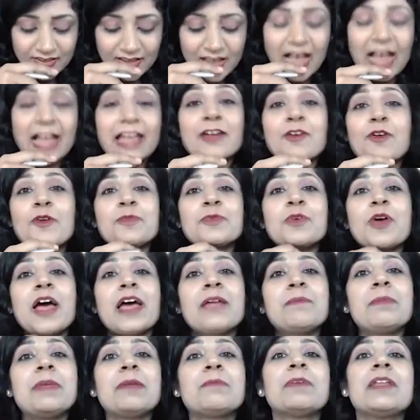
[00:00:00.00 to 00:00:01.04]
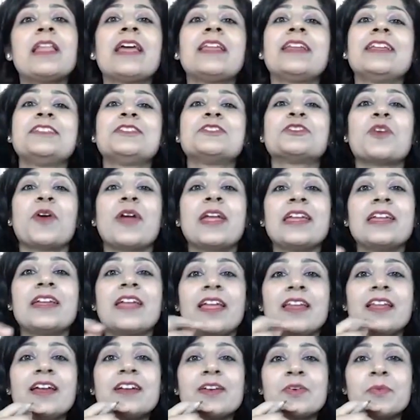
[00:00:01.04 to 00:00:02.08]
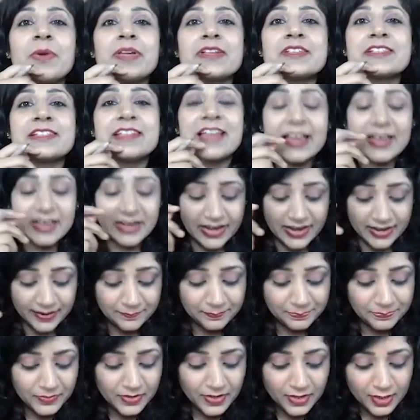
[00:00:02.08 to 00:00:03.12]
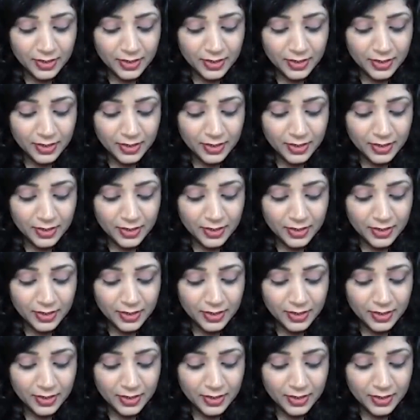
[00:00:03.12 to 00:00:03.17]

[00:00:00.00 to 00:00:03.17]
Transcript: I hope you are people are enjoying, hai na, quiz lag raha hai.